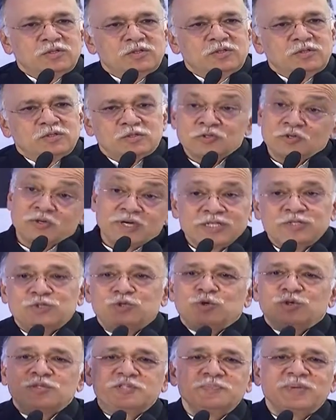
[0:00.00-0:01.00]
So I
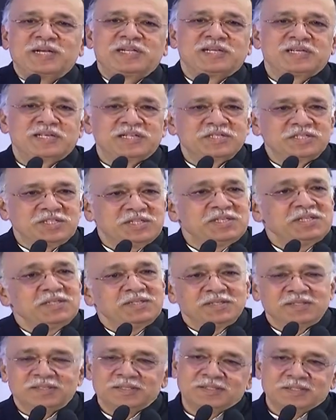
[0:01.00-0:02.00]
chose metallurgy
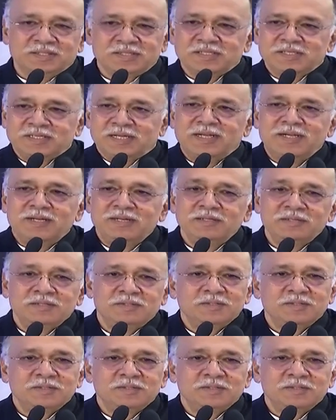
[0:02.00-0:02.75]
and